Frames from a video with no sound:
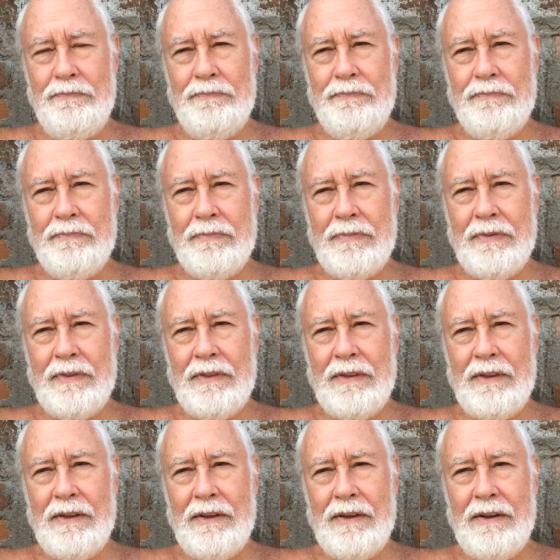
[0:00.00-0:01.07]

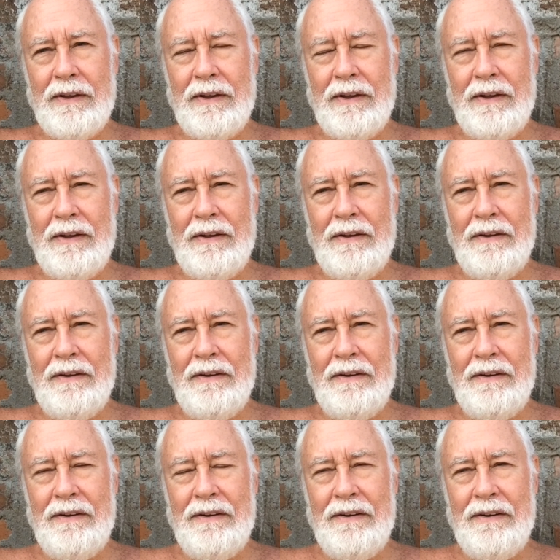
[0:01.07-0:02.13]

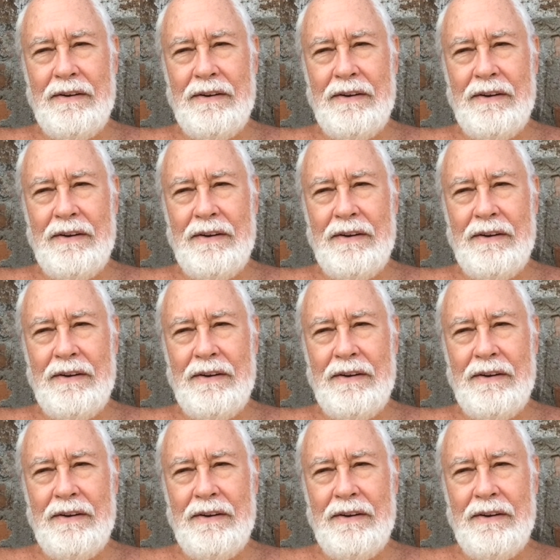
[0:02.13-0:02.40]
Nobody speaks.